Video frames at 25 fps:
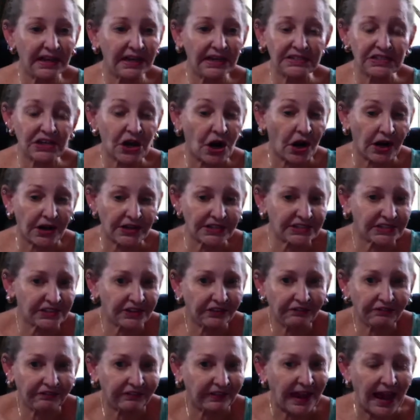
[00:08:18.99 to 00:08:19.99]
is hearts
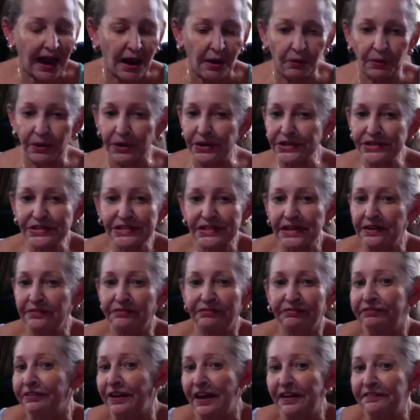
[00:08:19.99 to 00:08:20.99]
and flowers and
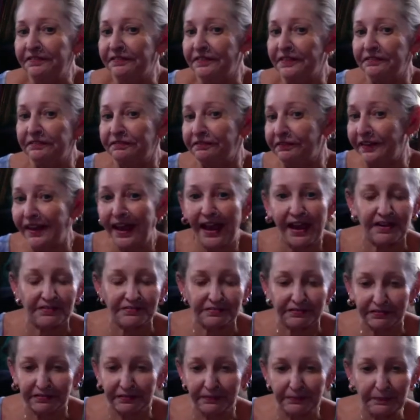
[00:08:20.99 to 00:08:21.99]
fluff and
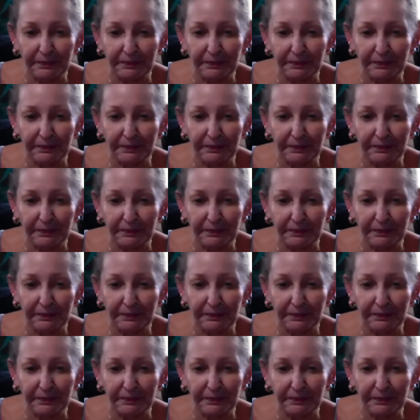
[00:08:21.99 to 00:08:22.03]
fluff.